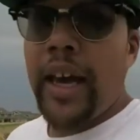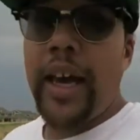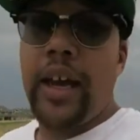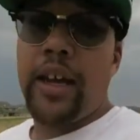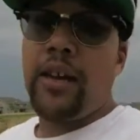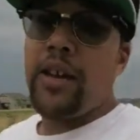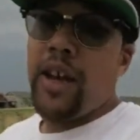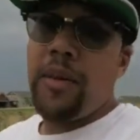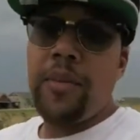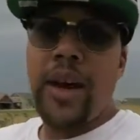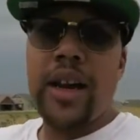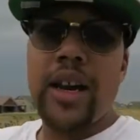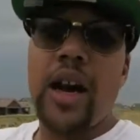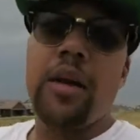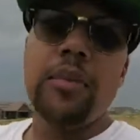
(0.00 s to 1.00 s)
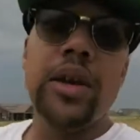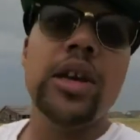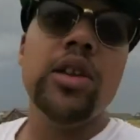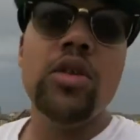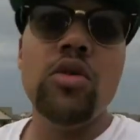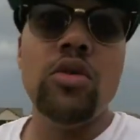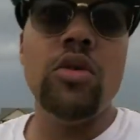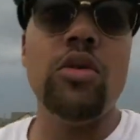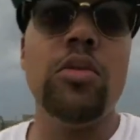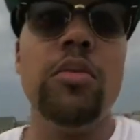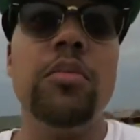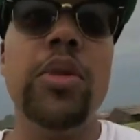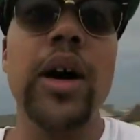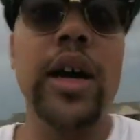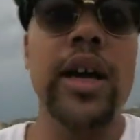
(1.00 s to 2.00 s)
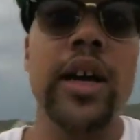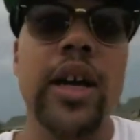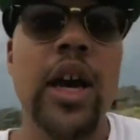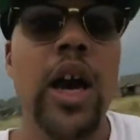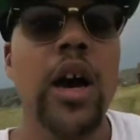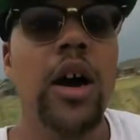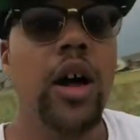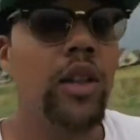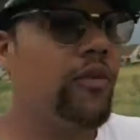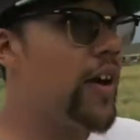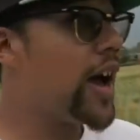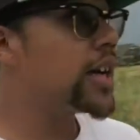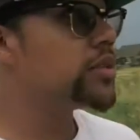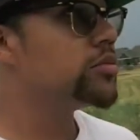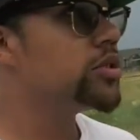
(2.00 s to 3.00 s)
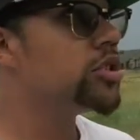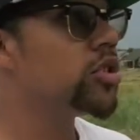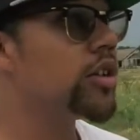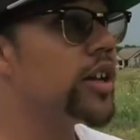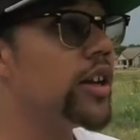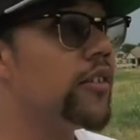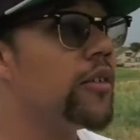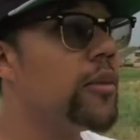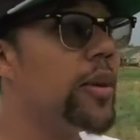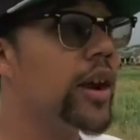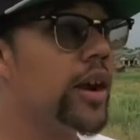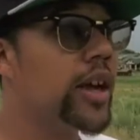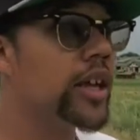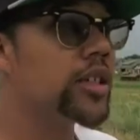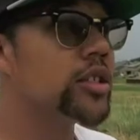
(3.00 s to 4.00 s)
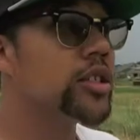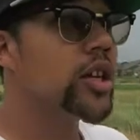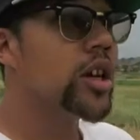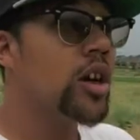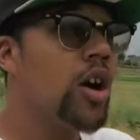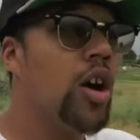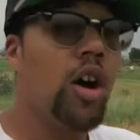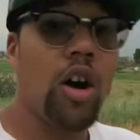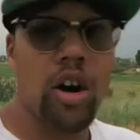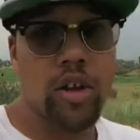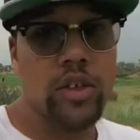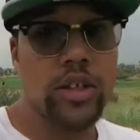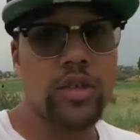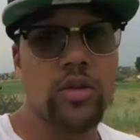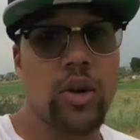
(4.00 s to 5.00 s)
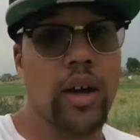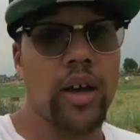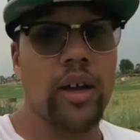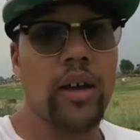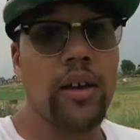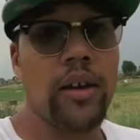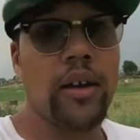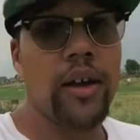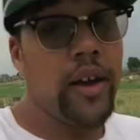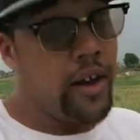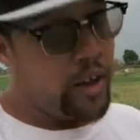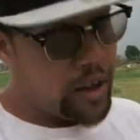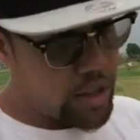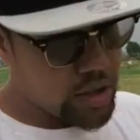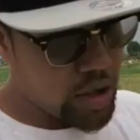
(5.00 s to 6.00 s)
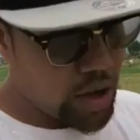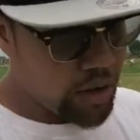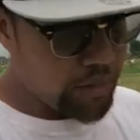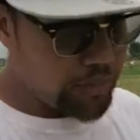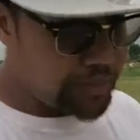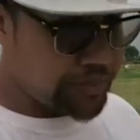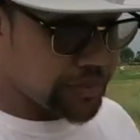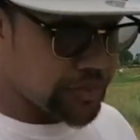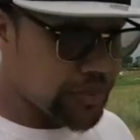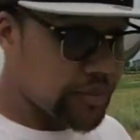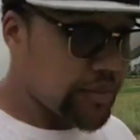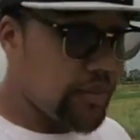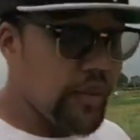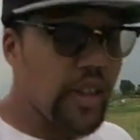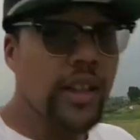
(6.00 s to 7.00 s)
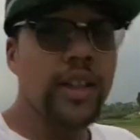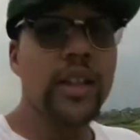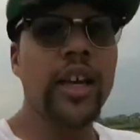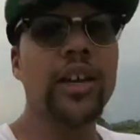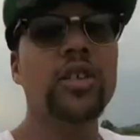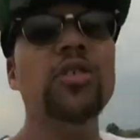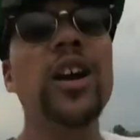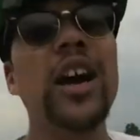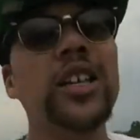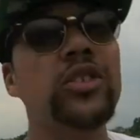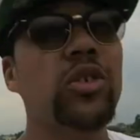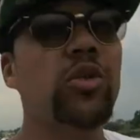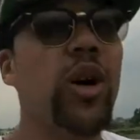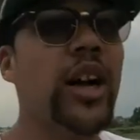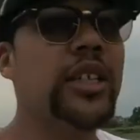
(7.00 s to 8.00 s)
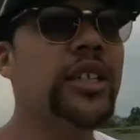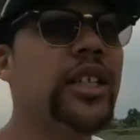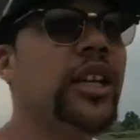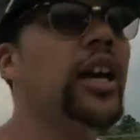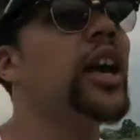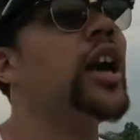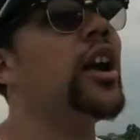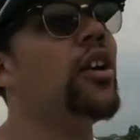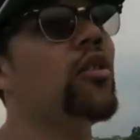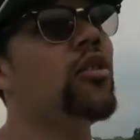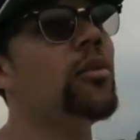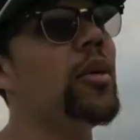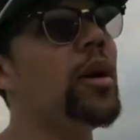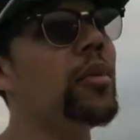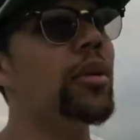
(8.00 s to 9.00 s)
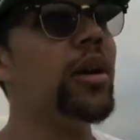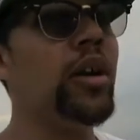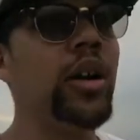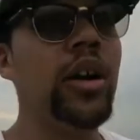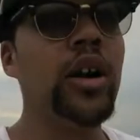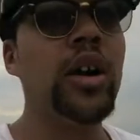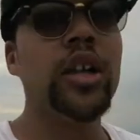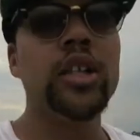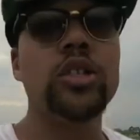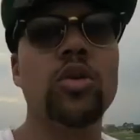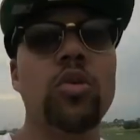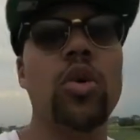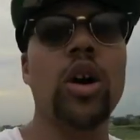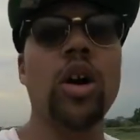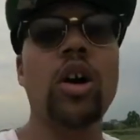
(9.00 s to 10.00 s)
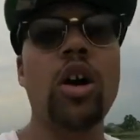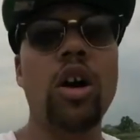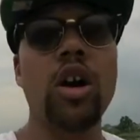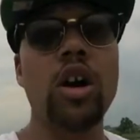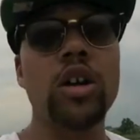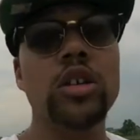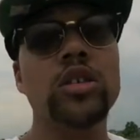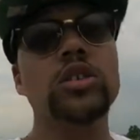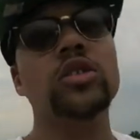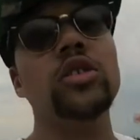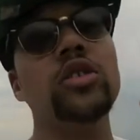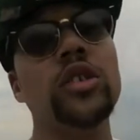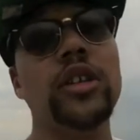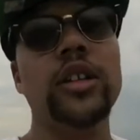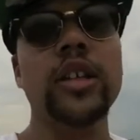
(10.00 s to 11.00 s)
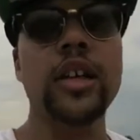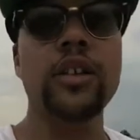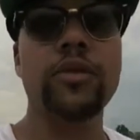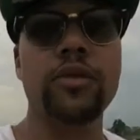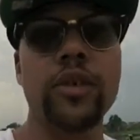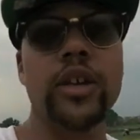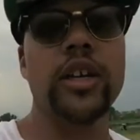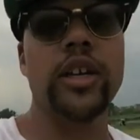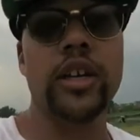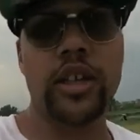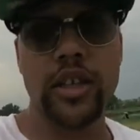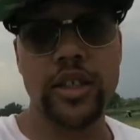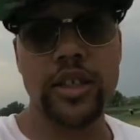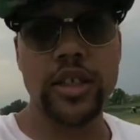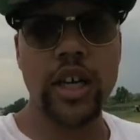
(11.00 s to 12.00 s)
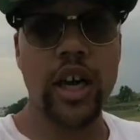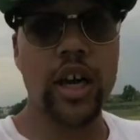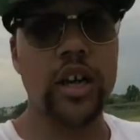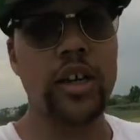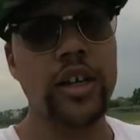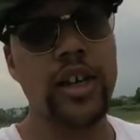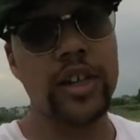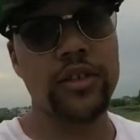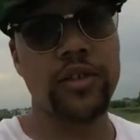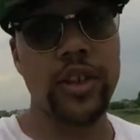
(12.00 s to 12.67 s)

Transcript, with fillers: and it may not be you, but a vast majority of Americans are this way. So thank you guys for watching. And remember to work hard so you can live free. See y'all in the next